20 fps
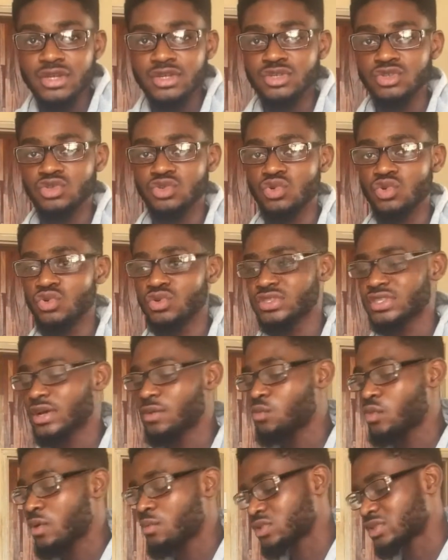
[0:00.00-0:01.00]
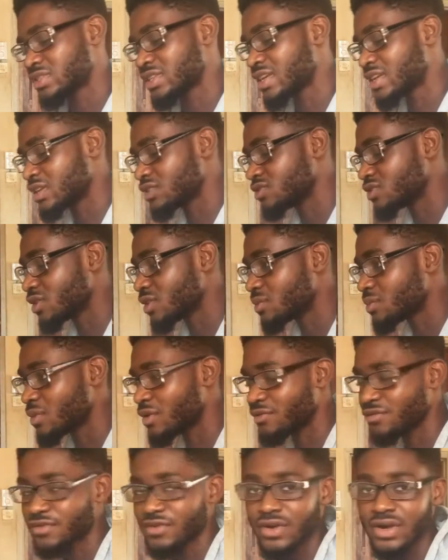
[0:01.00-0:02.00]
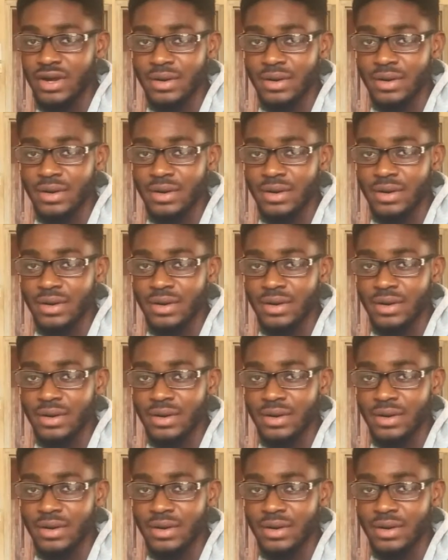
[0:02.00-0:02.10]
So someone posted a job of